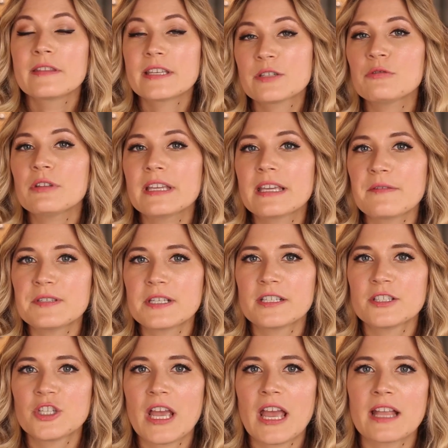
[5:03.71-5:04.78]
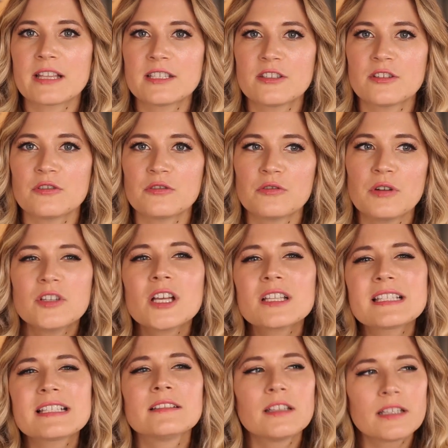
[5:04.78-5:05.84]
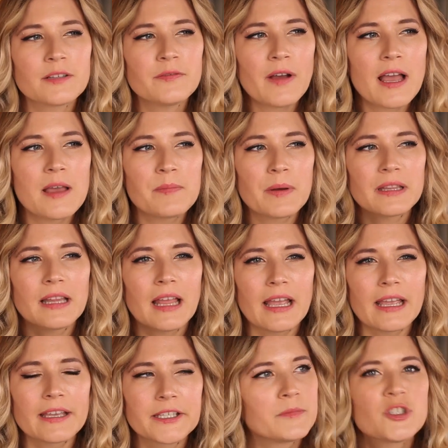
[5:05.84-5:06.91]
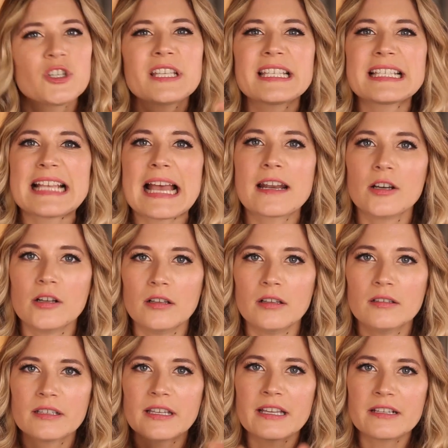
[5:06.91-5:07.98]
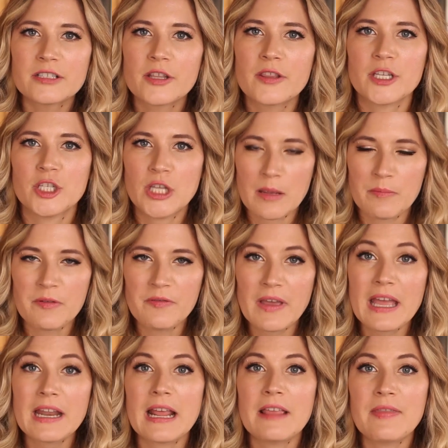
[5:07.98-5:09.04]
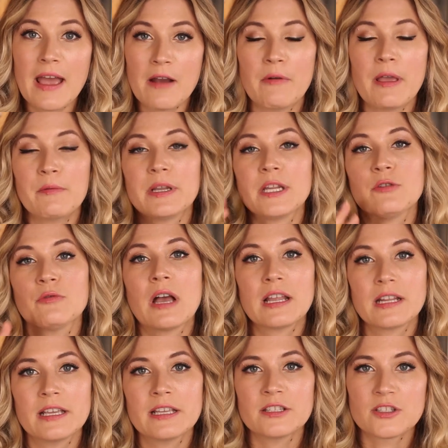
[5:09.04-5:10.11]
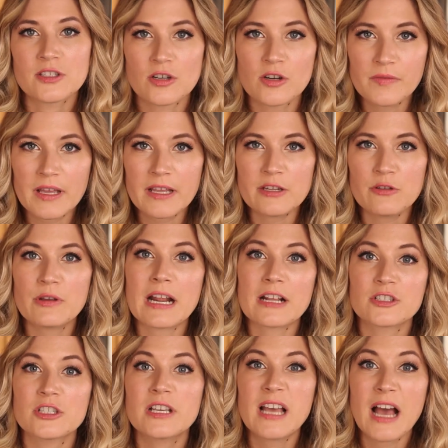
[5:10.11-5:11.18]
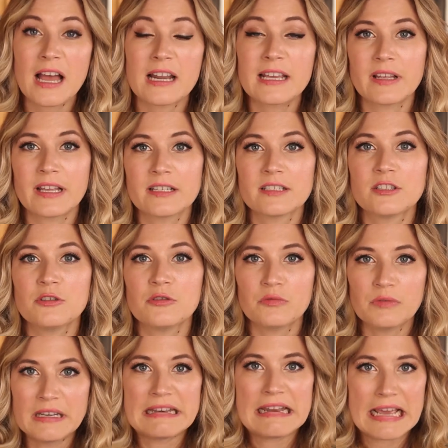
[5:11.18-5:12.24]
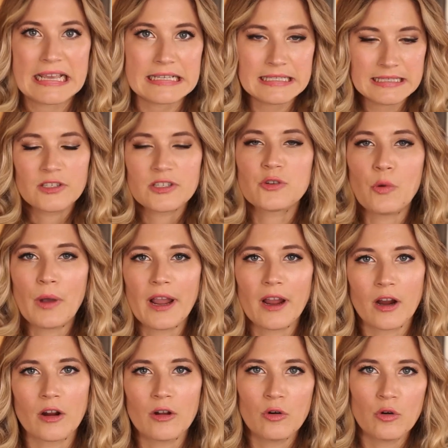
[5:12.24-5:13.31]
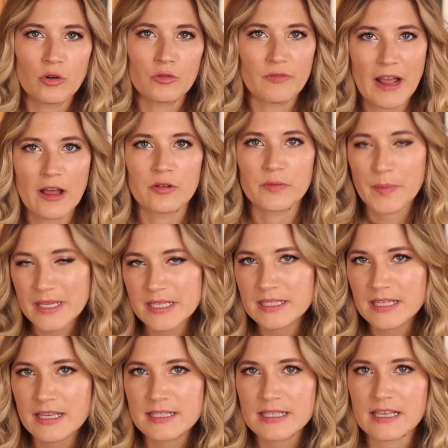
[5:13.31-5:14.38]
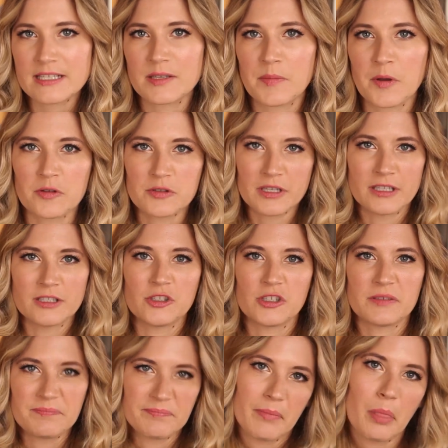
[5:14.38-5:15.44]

This really gives it a chance to not solidify, but like just settle into the shape of it, and that way when you cut it and serve it, you can actually cut it into nice square or round pieces as opposed to just